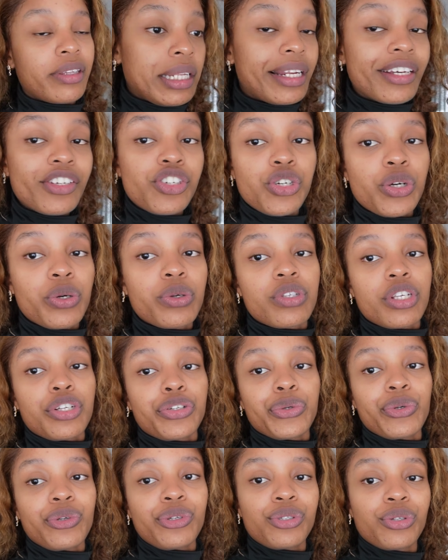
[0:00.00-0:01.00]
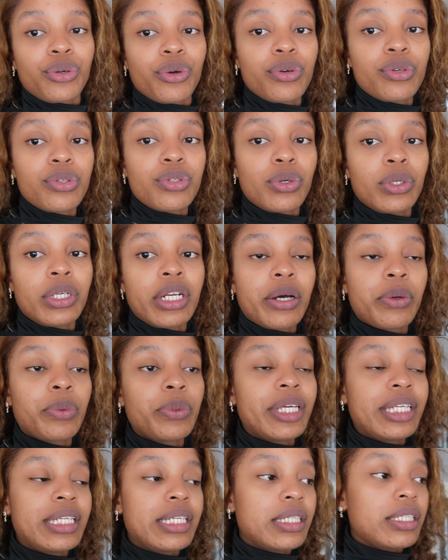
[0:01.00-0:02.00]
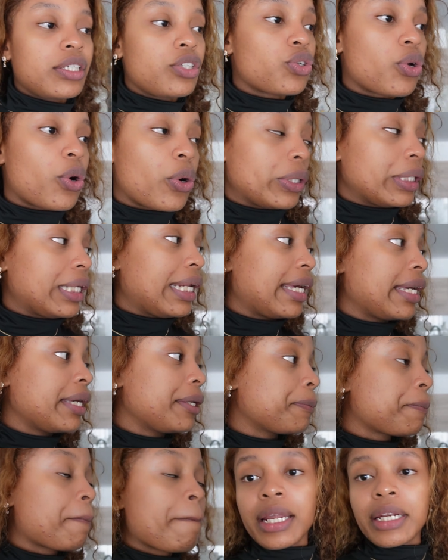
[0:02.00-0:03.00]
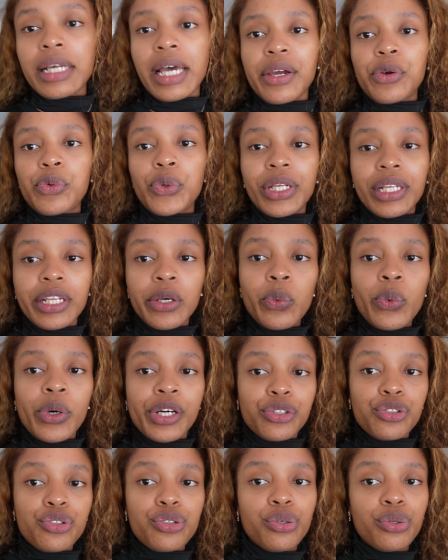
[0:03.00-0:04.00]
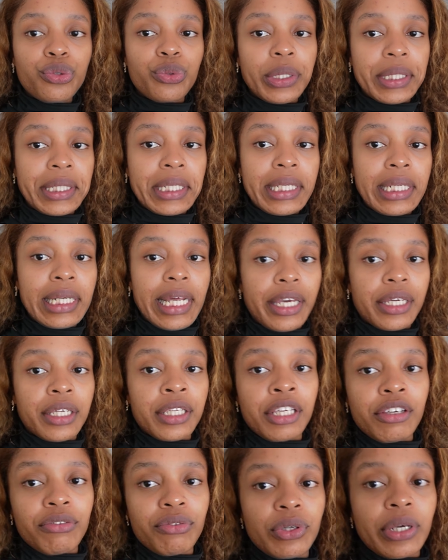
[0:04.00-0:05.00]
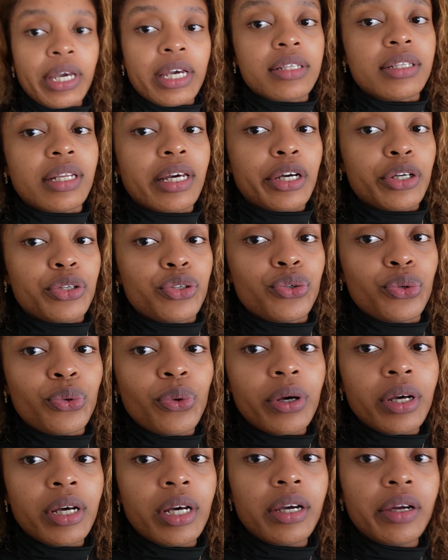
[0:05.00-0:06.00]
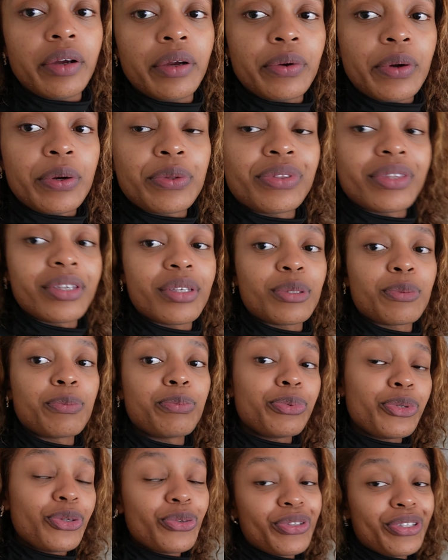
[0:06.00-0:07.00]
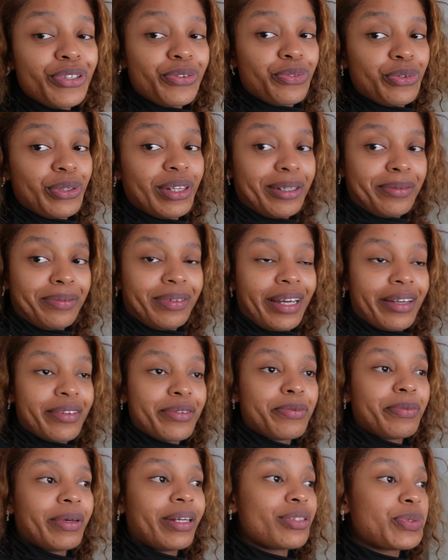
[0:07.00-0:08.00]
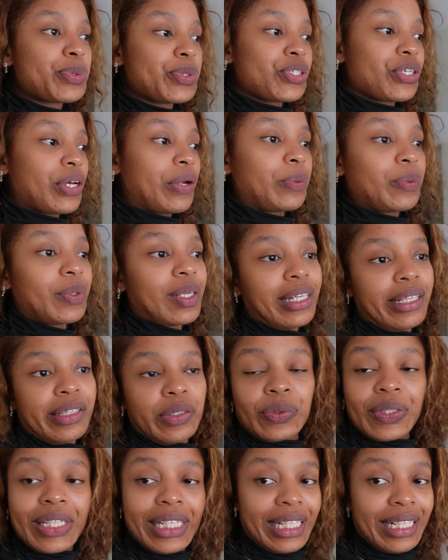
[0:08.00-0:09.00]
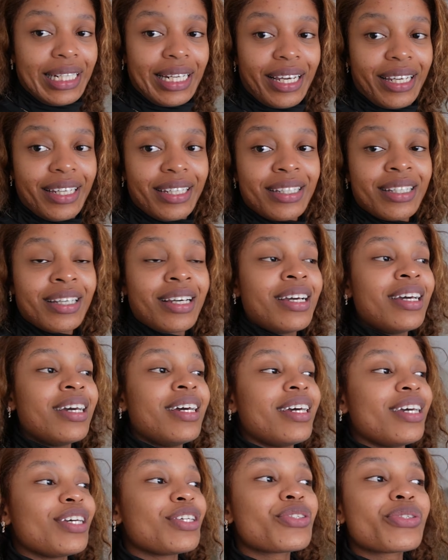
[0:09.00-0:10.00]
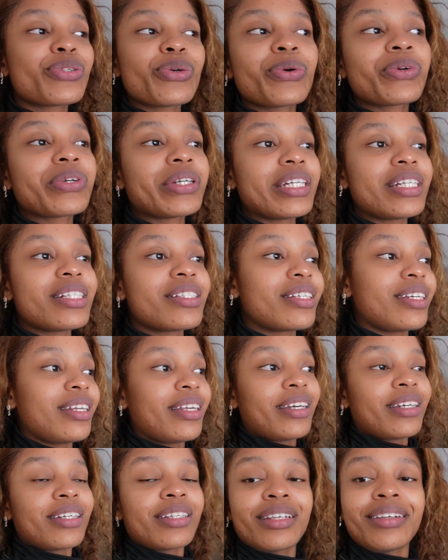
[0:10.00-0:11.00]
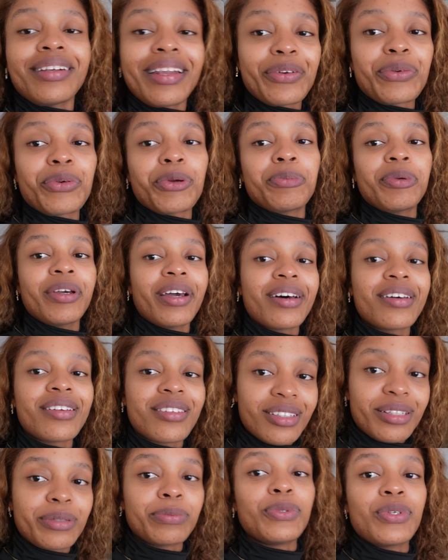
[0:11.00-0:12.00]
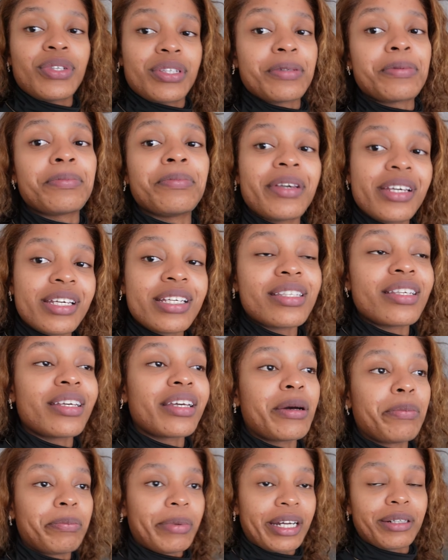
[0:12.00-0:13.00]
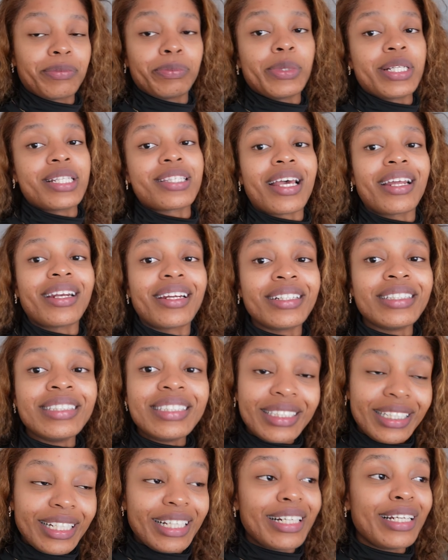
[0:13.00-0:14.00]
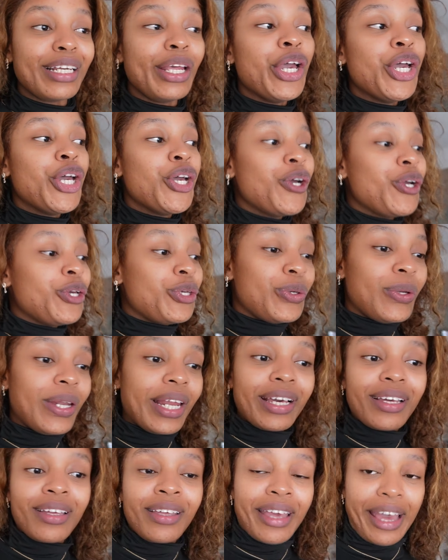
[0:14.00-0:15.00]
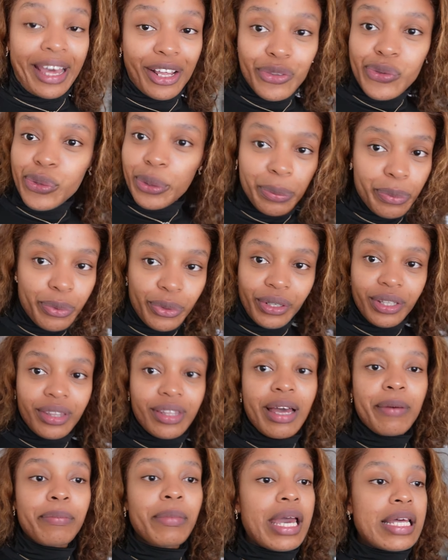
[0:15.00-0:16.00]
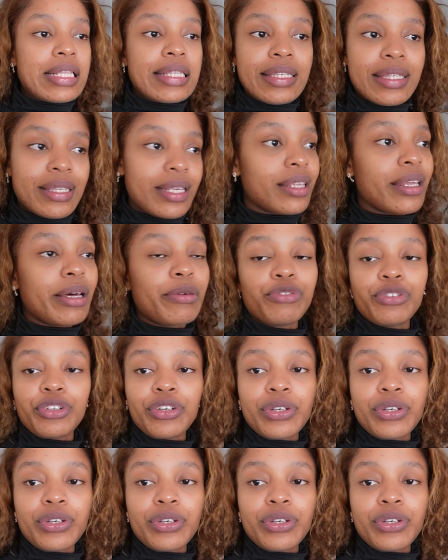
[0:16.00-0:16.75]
the lecture was a no show, so now we did it online. And I really want to quickly like give you guys like a tour around this beautiful apartment, which I really, really like. It's so crazy, like Nairobi has the most amazing apartments, and until you like get to book them and see them for